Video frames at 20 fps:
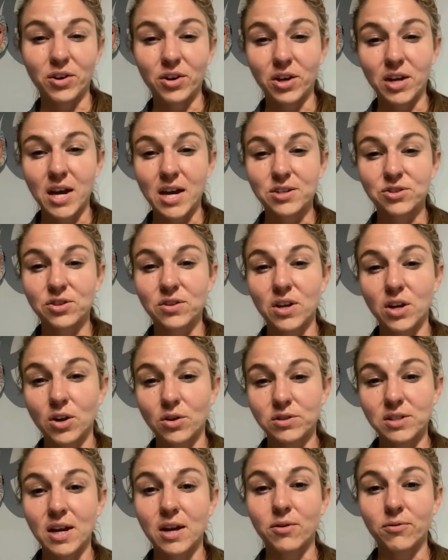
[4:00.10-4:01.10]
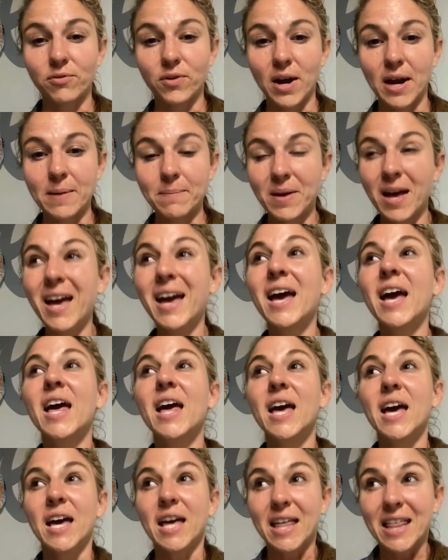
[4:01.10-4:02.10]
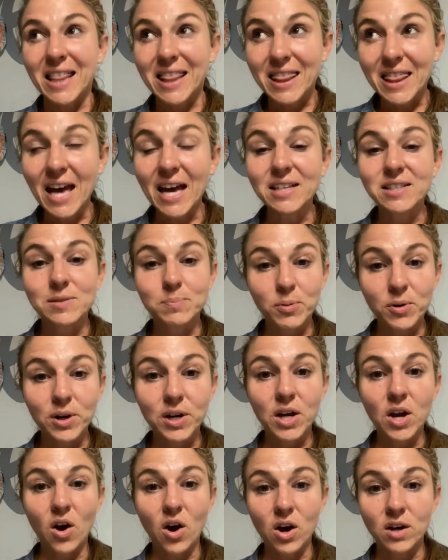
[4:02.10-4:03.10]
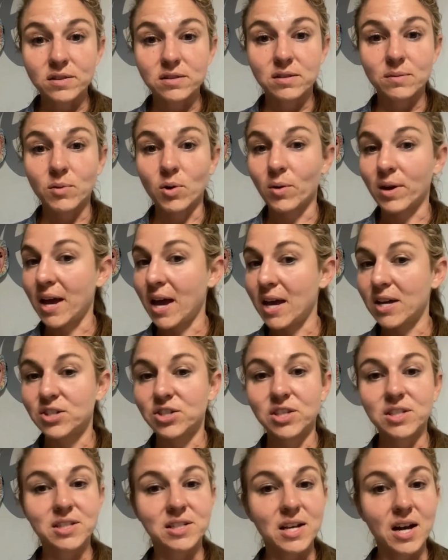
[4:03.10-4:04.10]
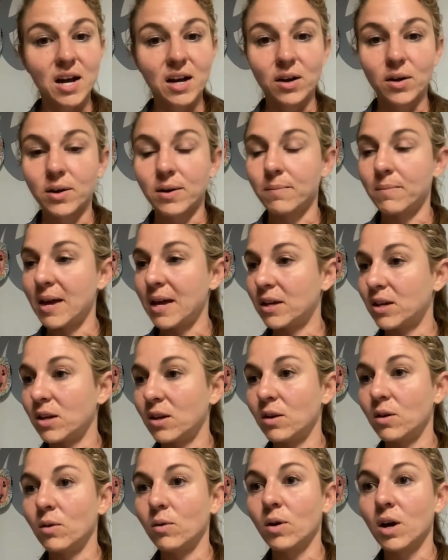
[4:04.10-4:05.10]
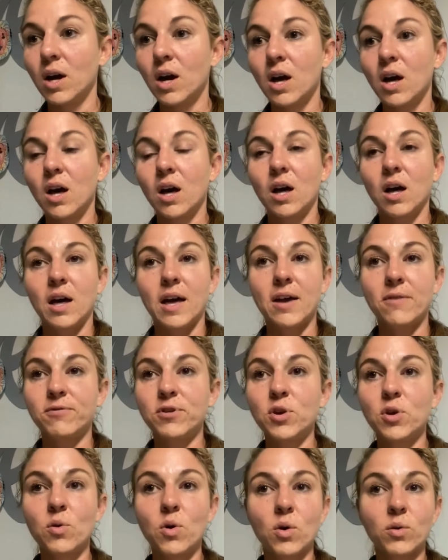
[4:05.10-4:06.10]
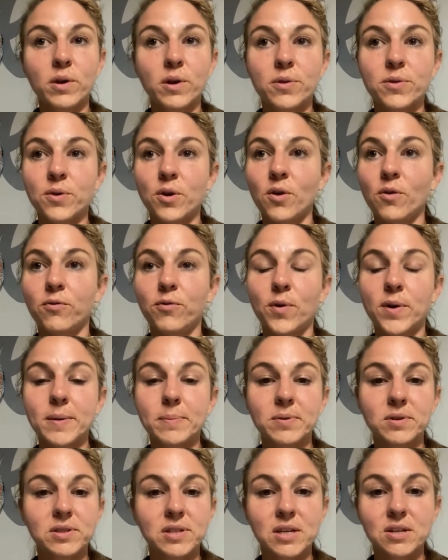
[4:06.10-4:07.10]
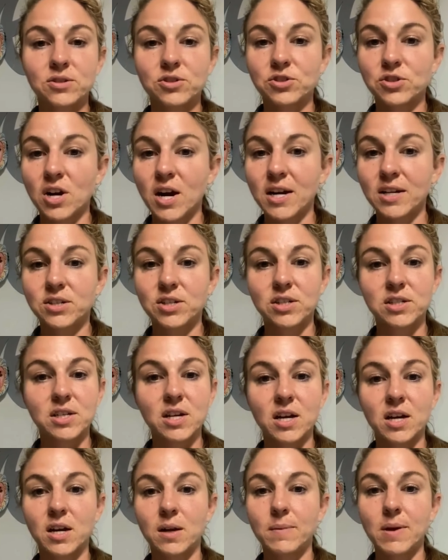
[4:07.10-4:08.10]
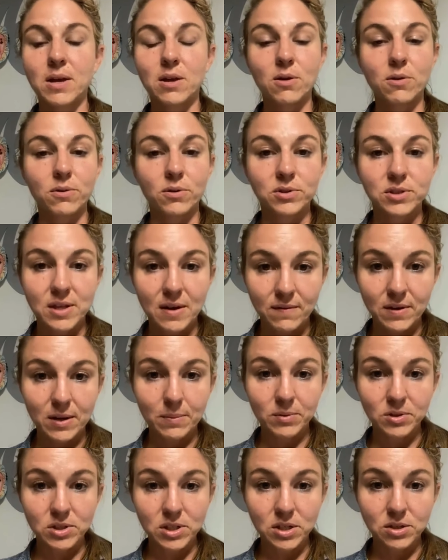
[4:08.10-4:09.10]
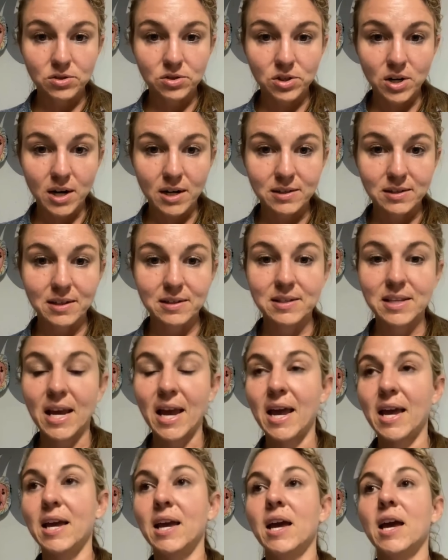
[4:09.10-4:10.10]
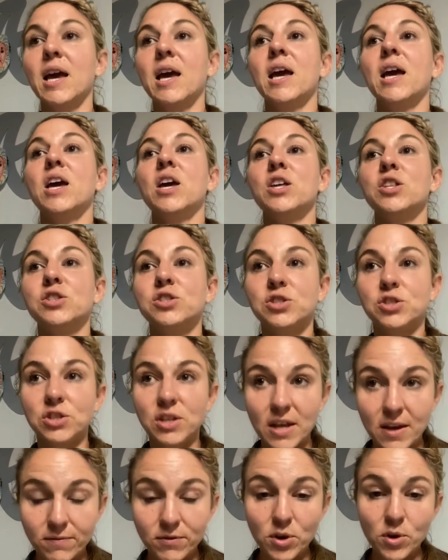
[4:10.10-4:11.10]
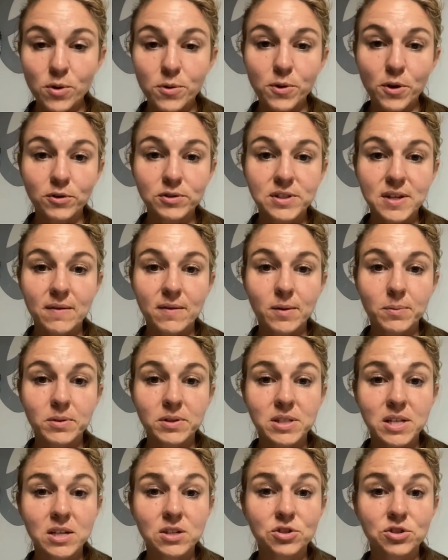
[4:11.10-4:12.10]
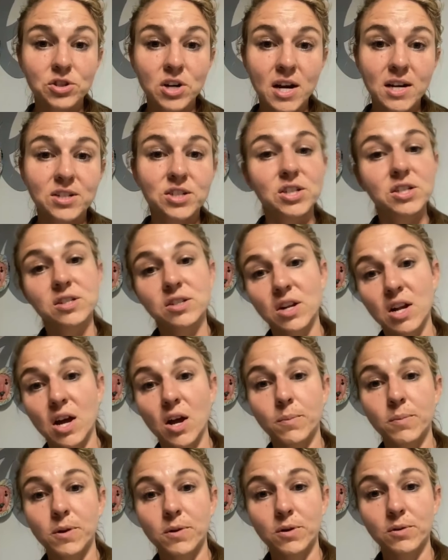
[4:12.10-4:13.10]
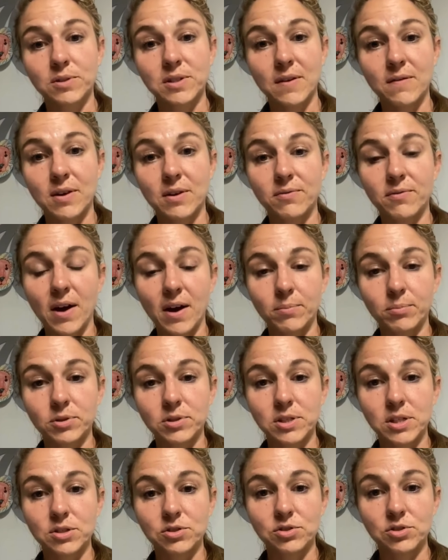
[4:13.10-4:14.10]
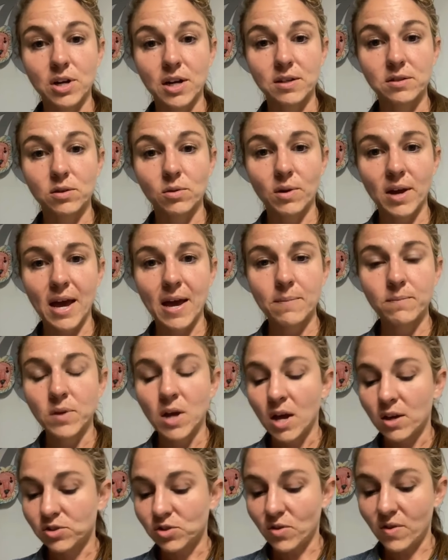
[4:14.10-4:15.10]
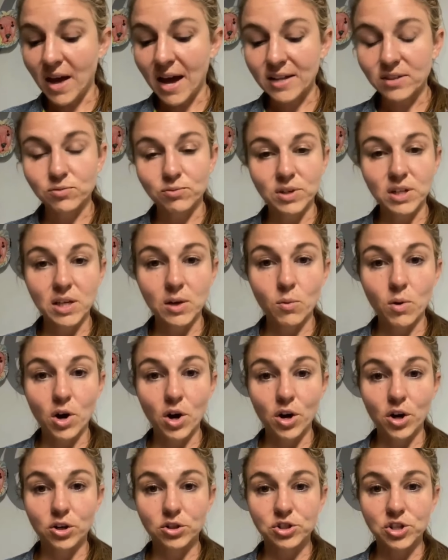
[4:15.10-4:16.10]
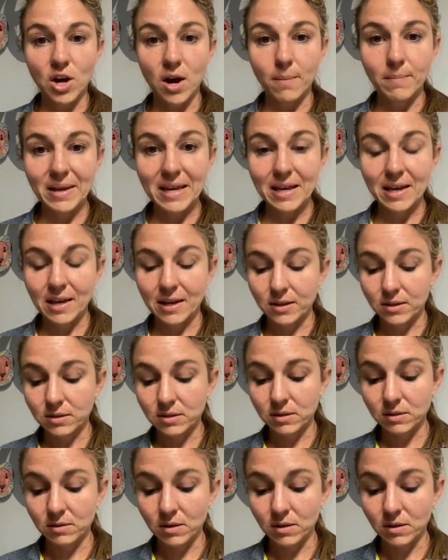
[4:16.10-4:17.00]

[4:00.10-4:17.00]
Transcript: catcher that knows how to frame, that's pretty awesome, okay? She's not going to make you, if you only throw 40% strikes, she's not going to make you throw 70% strikes. If you throw 70% strikes, she's going to help you throw 75% strikes, okay? So that's really what her job is.